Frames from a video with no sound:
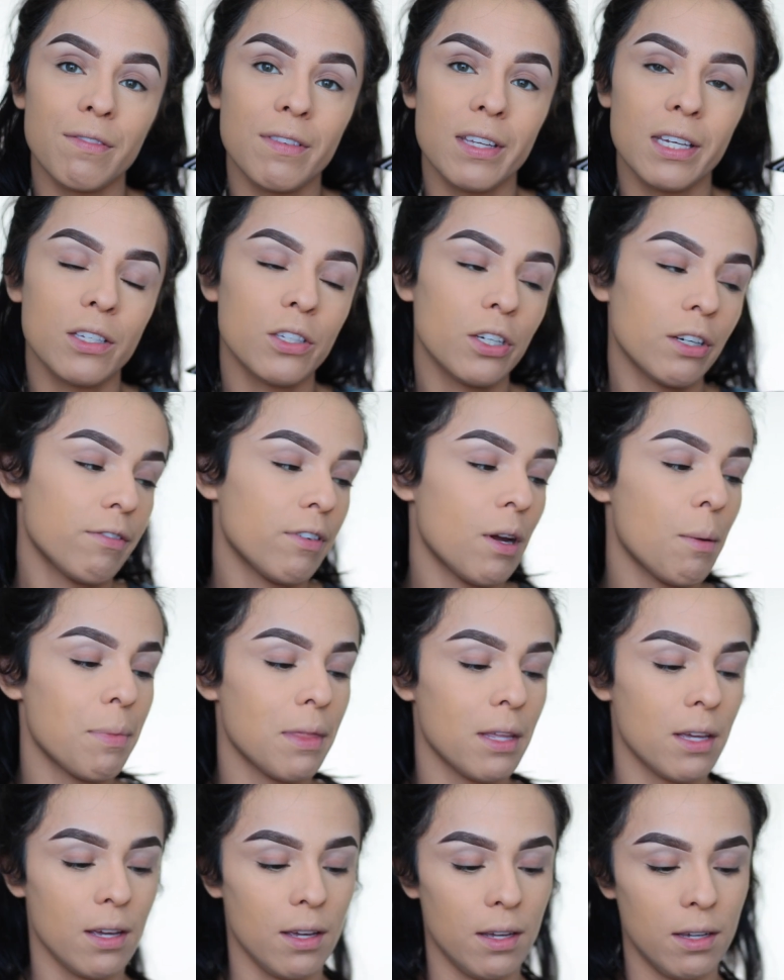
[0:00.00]
of these are from
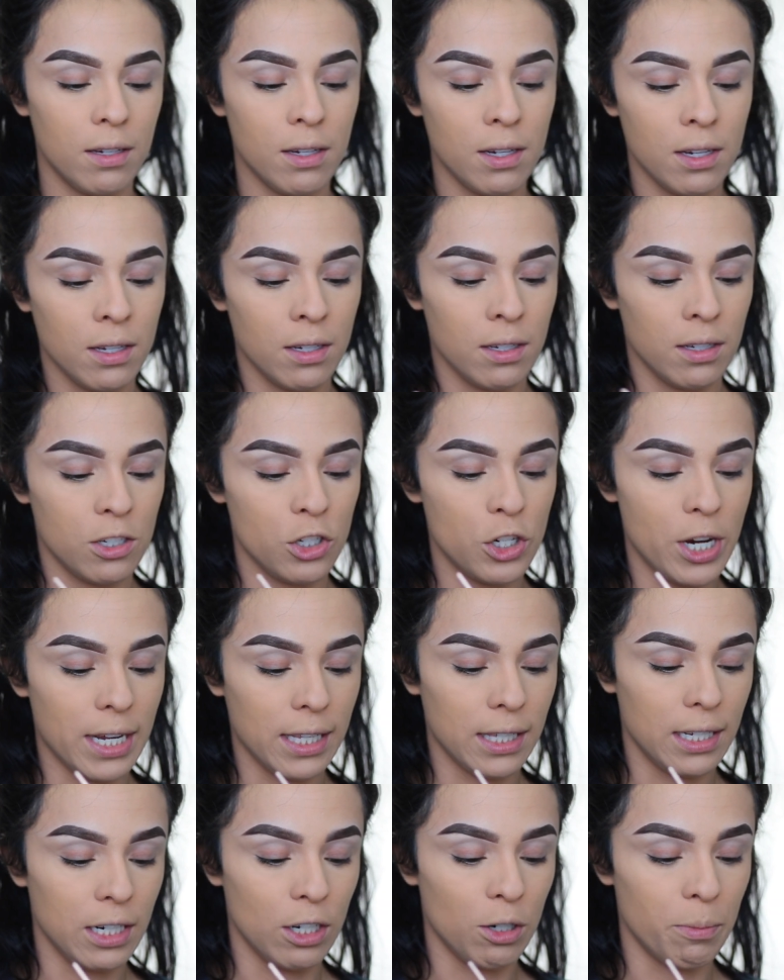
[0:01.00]
the
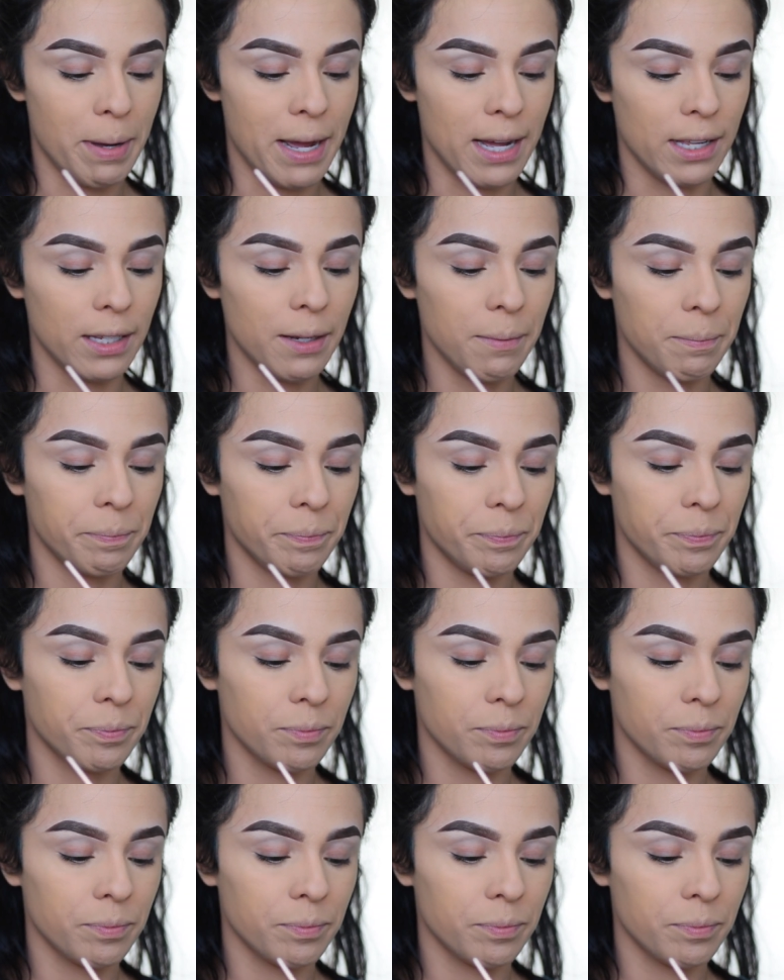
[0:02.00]
Jaclyn Hill palette.